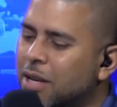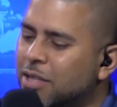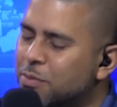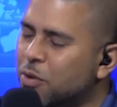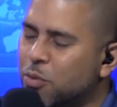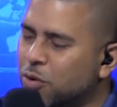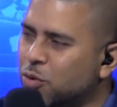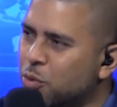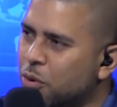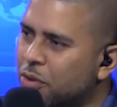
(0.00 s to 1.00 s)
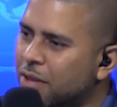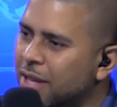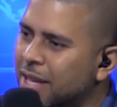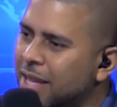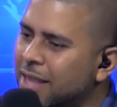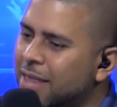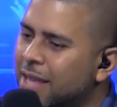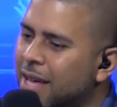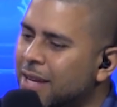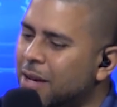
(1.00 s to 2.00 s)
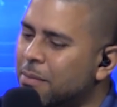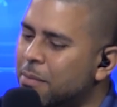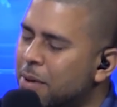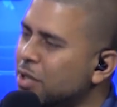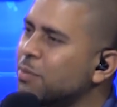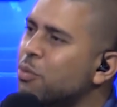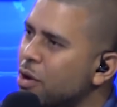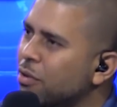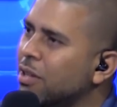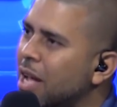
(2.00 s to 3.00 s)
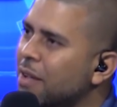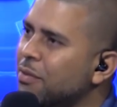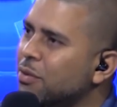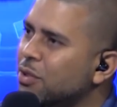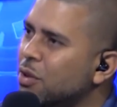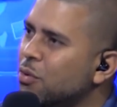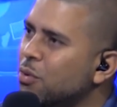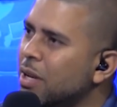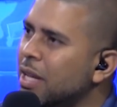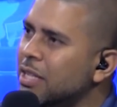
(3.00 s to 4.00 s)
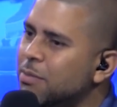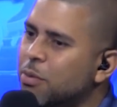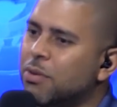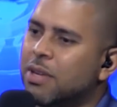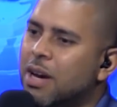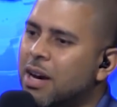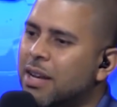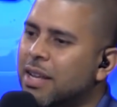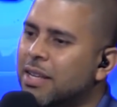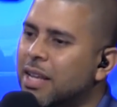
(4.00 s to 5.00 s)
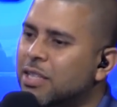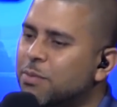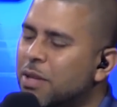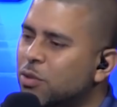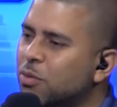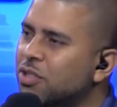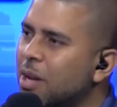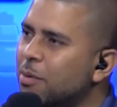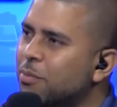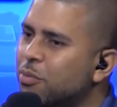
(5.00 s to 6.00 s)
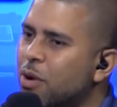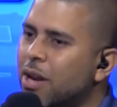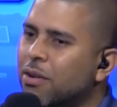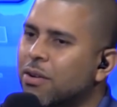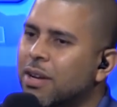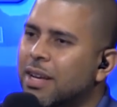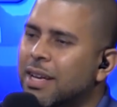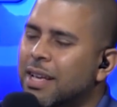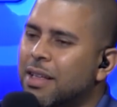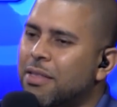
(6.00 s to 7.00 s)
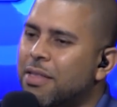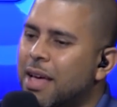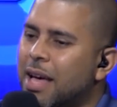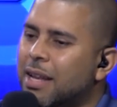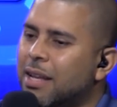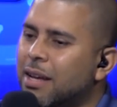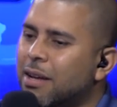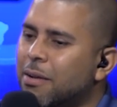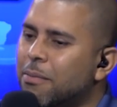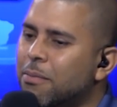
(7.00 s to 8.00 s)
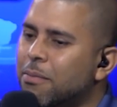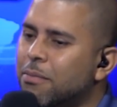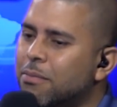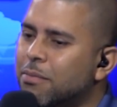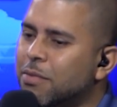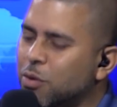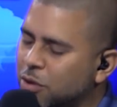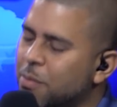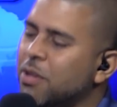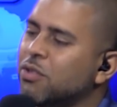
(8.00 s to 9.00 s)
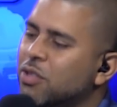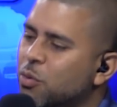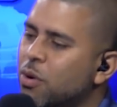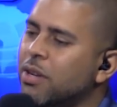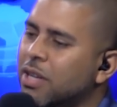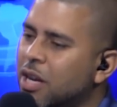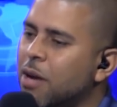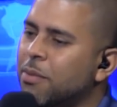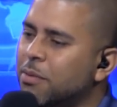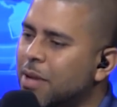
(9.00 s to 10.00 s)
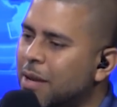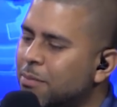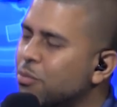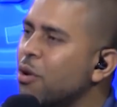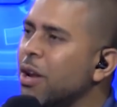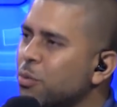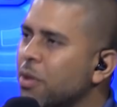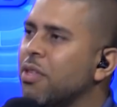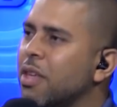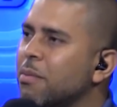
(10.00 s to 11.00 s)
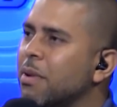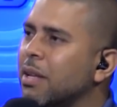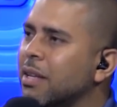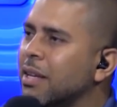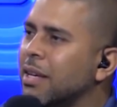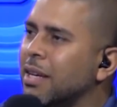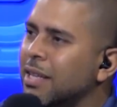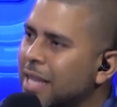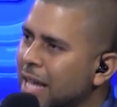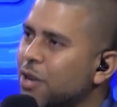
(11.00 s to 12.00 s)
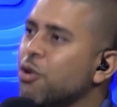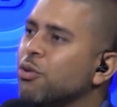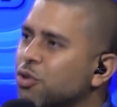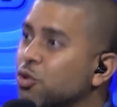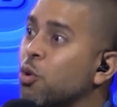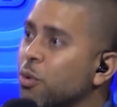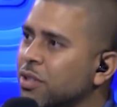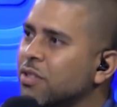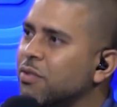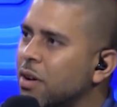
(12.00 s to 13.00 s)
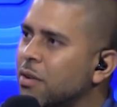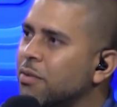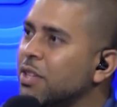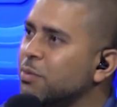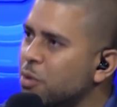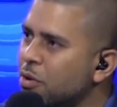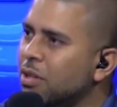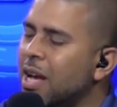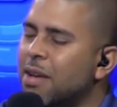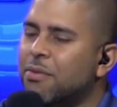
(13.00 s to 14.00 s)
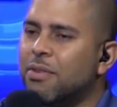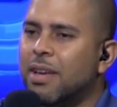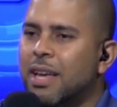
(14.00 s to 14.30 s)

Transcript: Smith Wigglesworth that um, about his prayer life. He's so mm -hmm. intimate with God and, and spent so much time in prayer that um, there were some ministers that wanted to come and, and pray with him, and they had heard the stories of, of his prayer life. Mm -hmm.